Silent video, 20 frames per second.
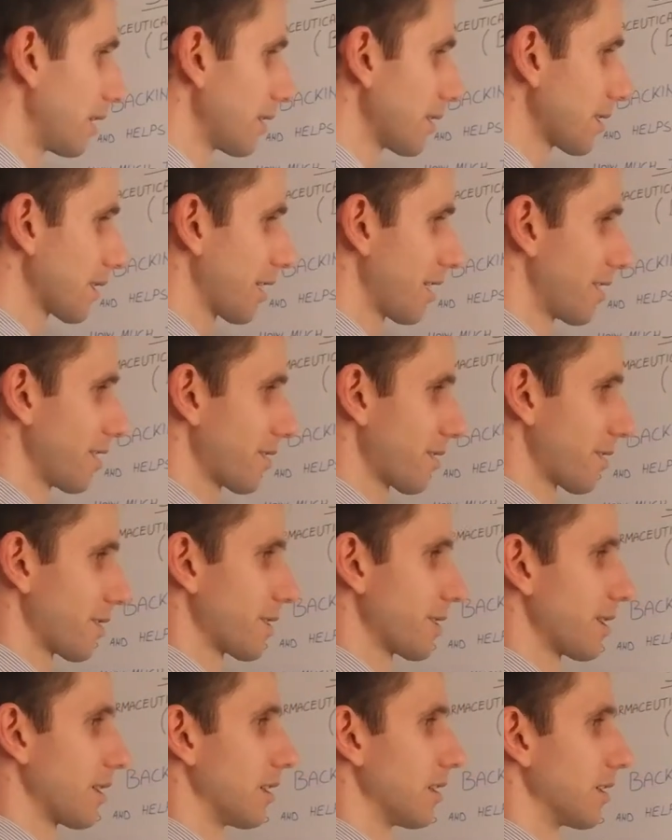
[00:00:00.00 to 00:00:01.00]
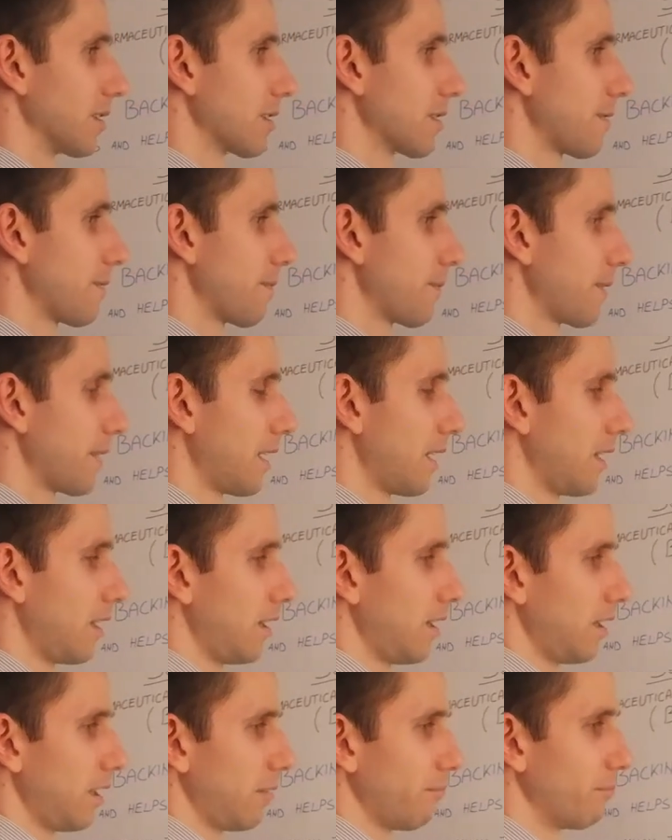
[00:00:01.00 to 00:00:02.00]
kills cancer cells.
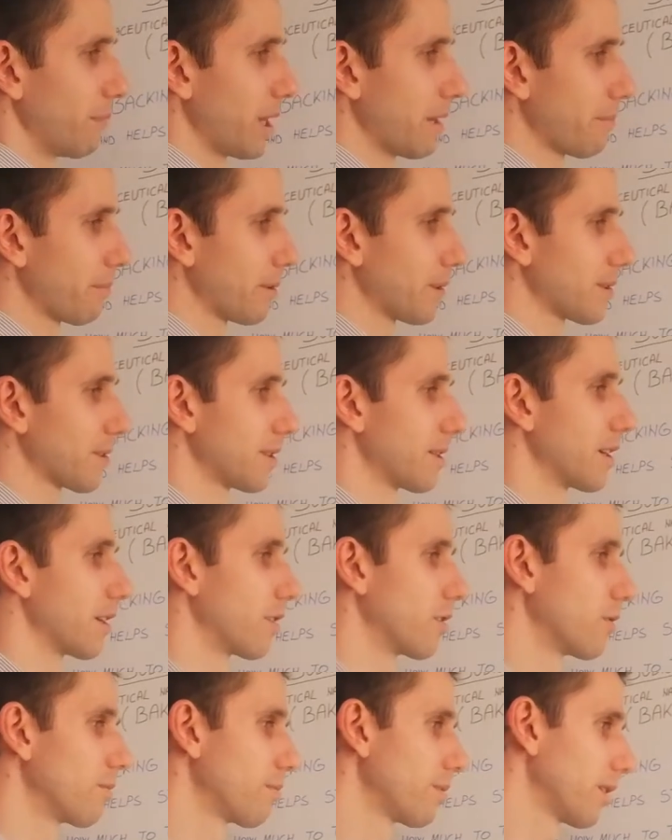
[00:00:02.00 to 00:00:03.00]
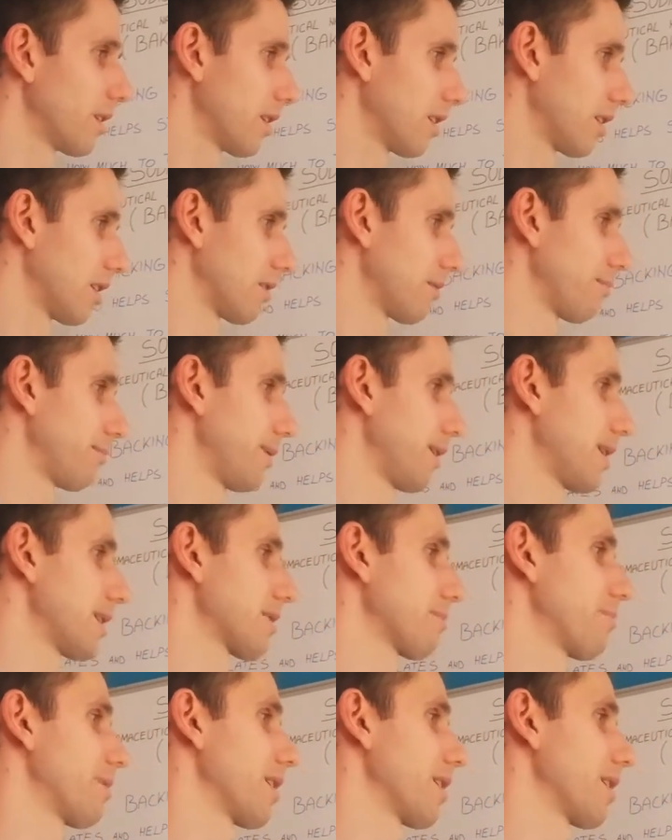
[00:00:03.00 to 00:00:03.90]
Maple syrup uh, plus